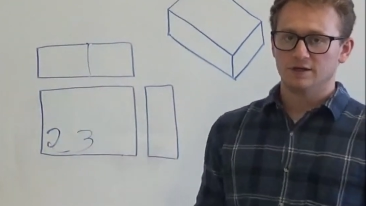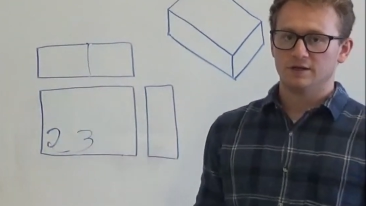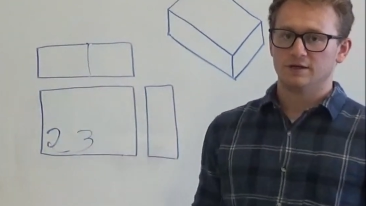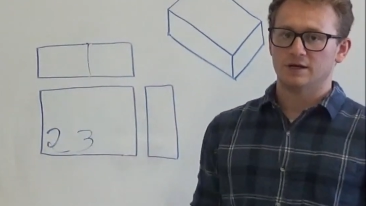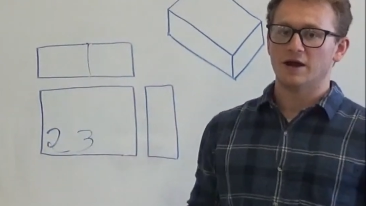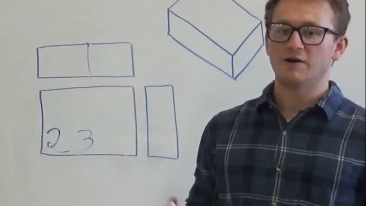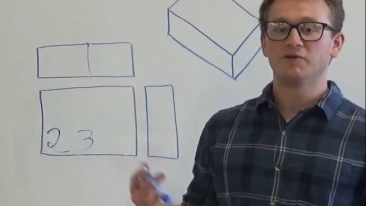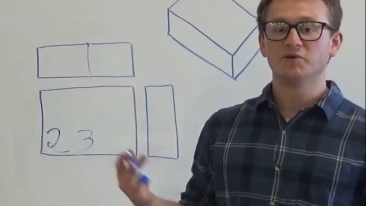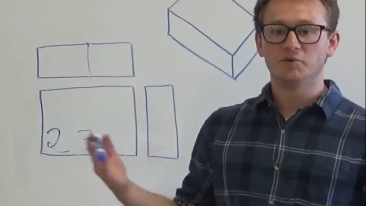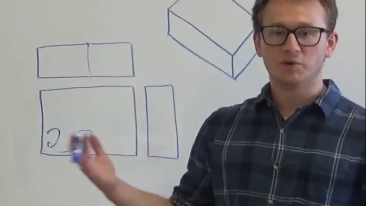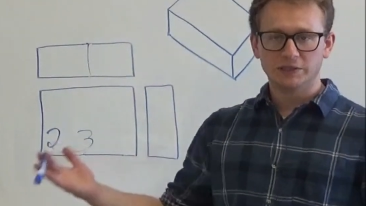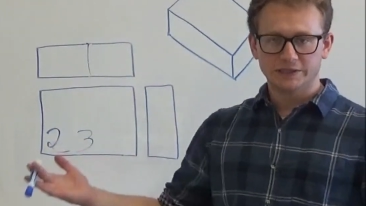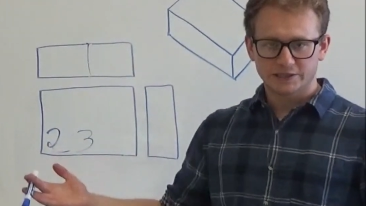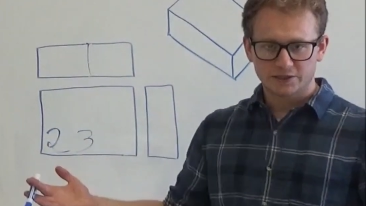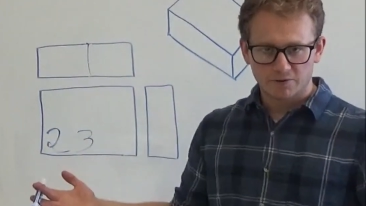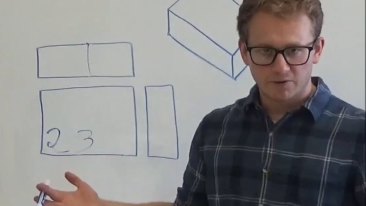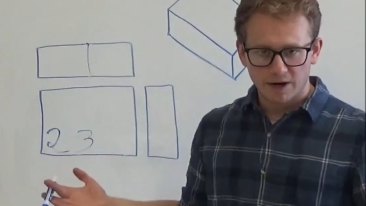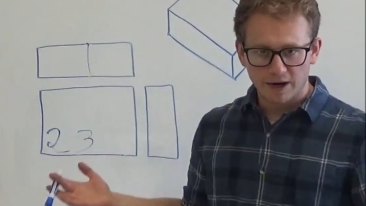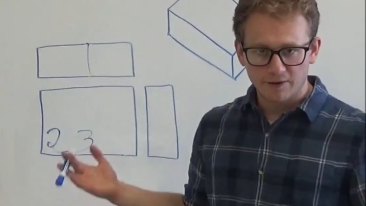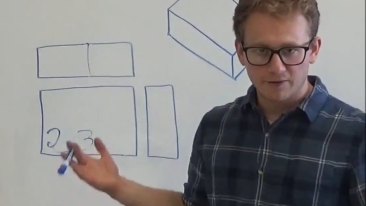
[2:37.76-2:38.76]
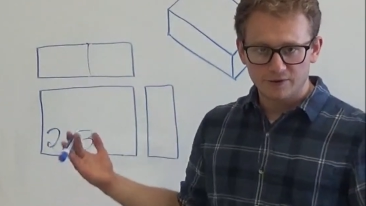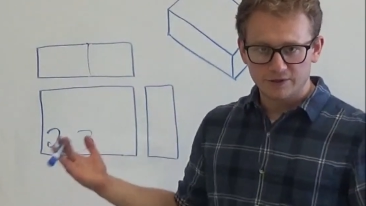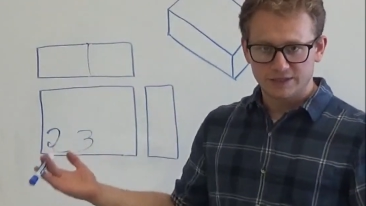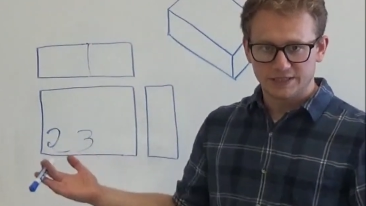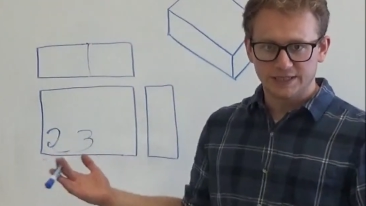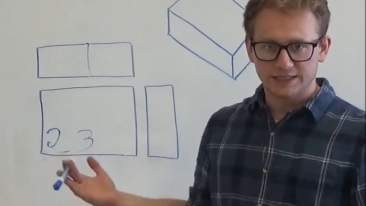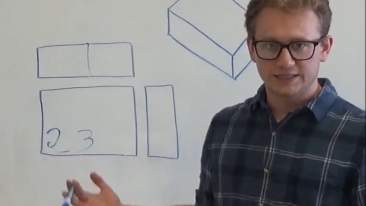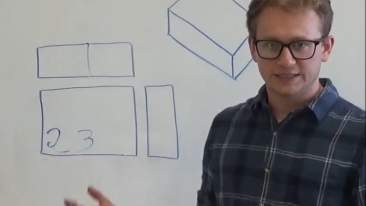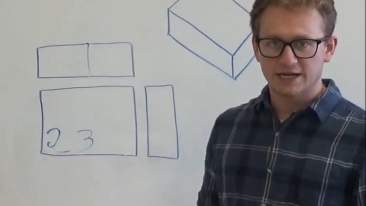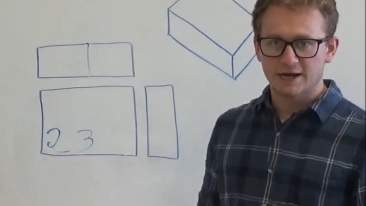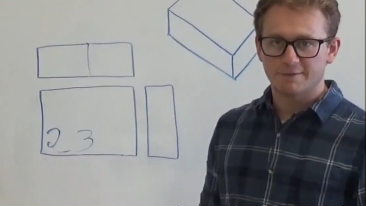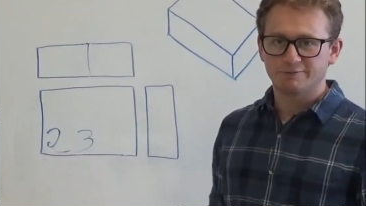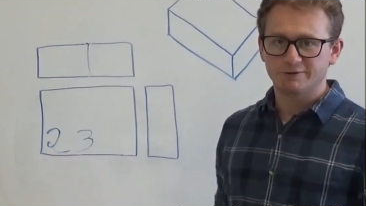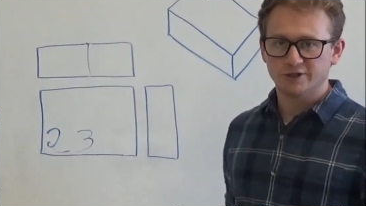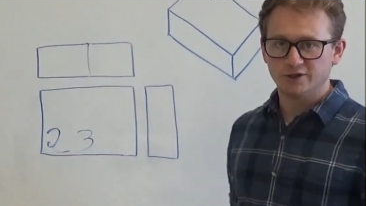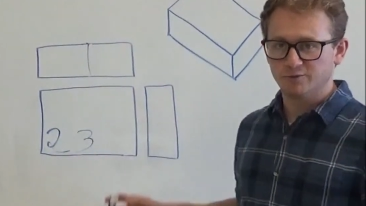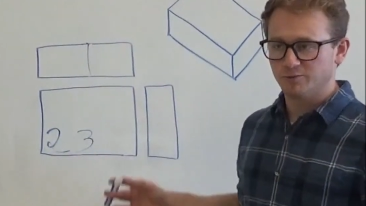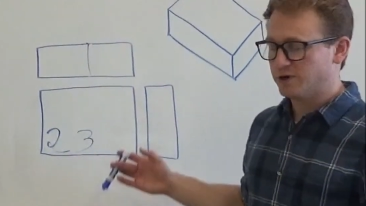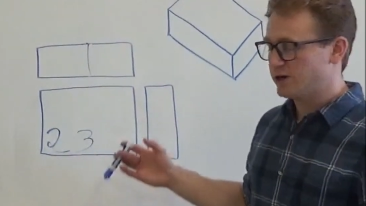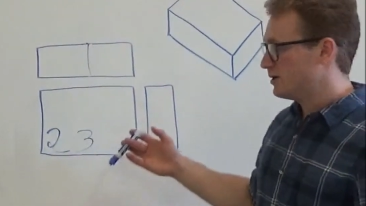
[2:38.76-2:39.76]
Every once in a while there's an
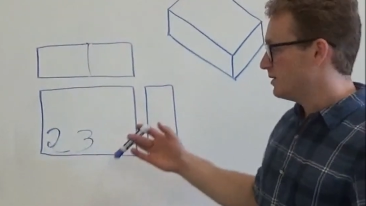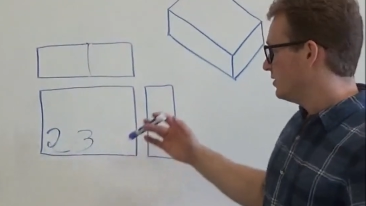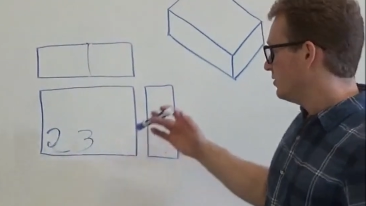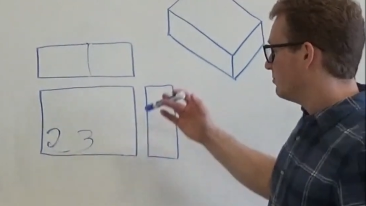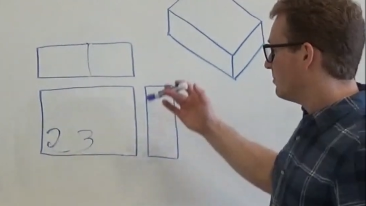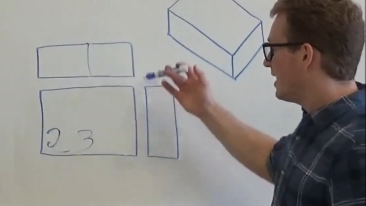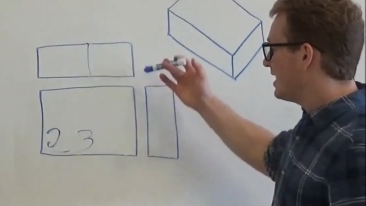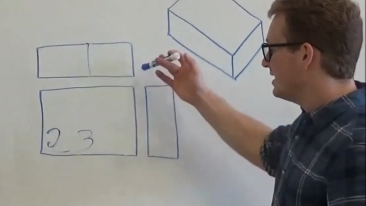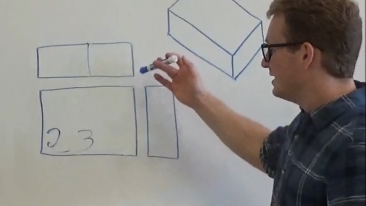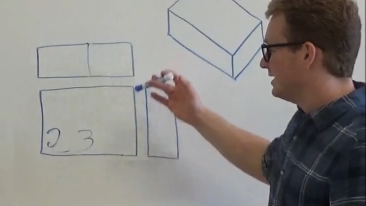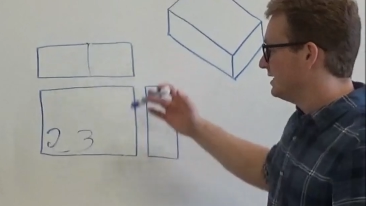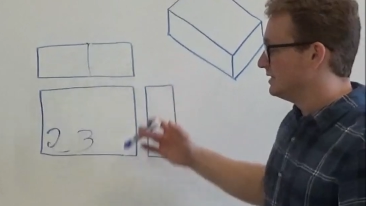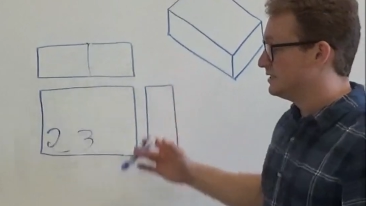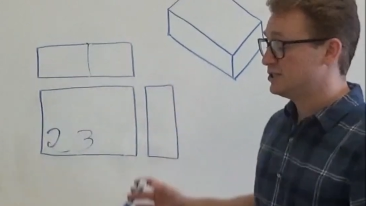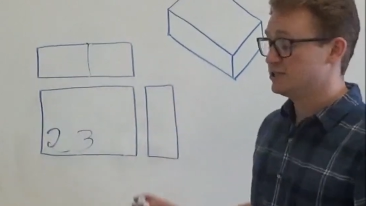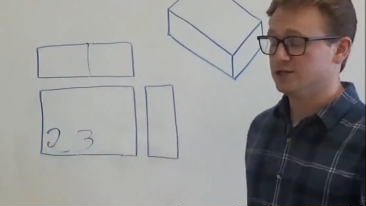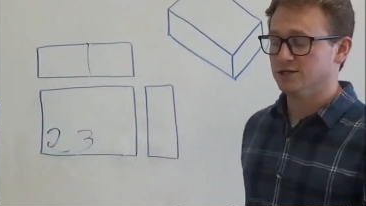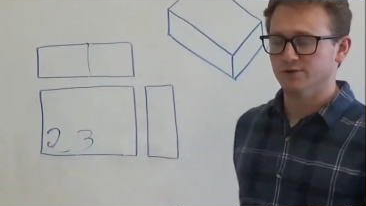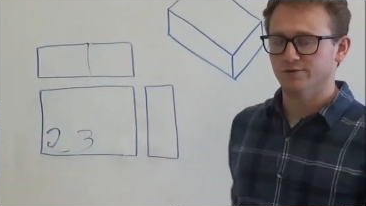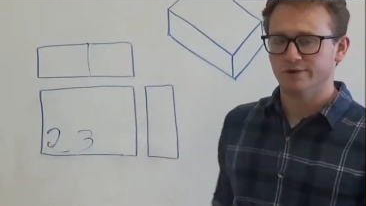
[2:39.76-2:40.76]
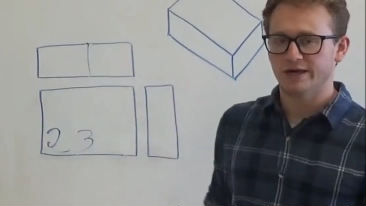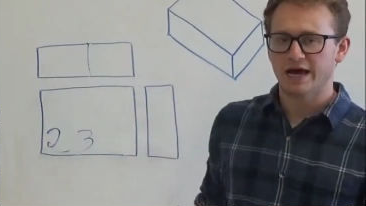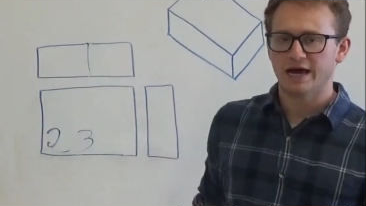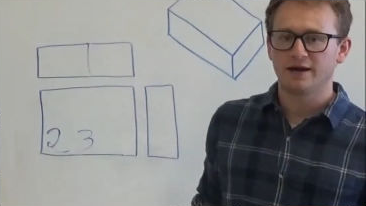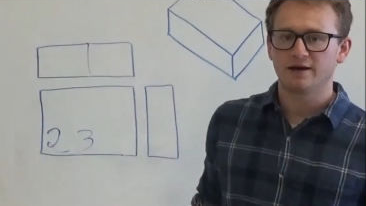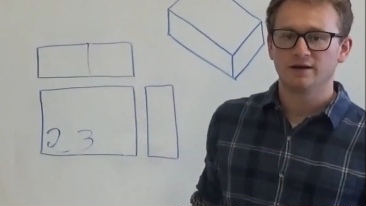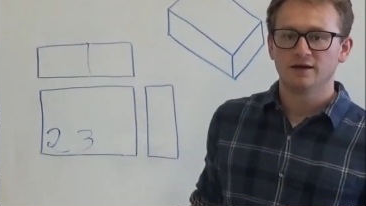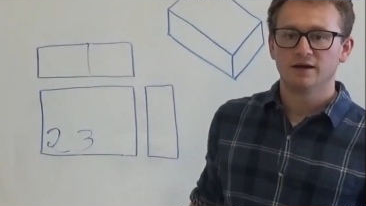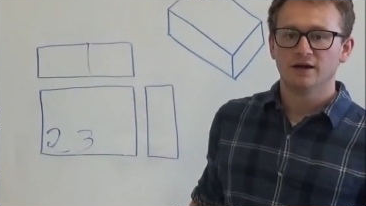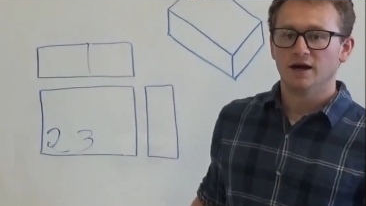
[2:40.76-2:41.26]
exception where you might need to do that.